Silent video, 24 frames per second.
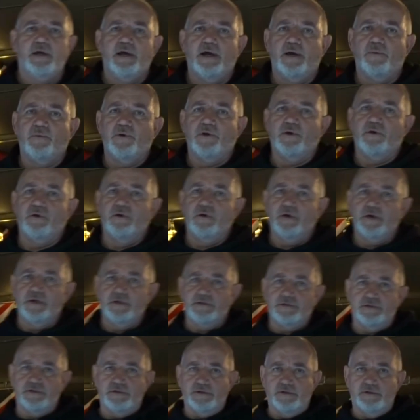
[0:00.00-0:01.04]
And what you're looking
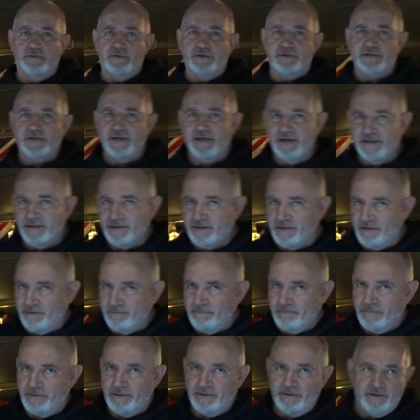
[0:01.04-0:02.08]
to do is hit them.
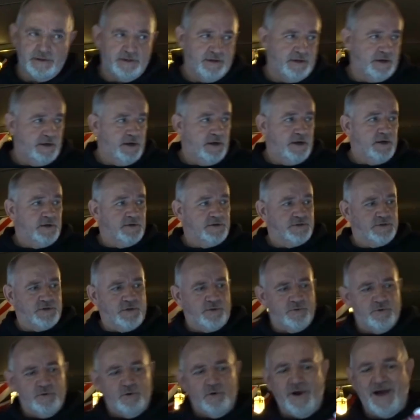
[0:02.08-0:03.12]
So
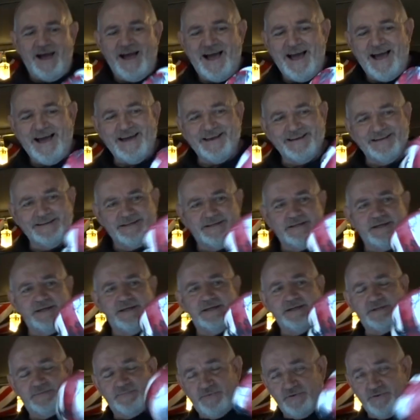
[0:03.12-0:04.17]
your hand
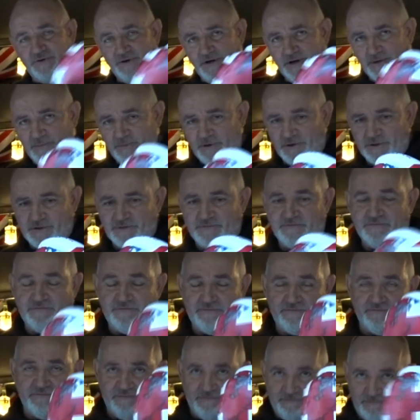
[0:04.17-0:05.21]
is pretty much
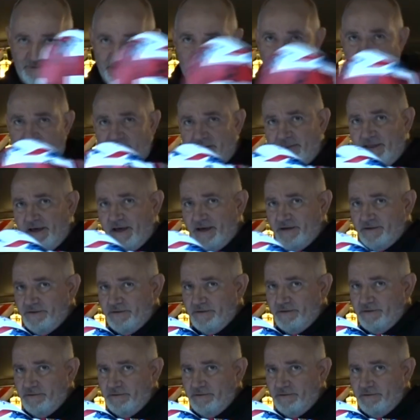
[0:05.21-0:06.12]
like that.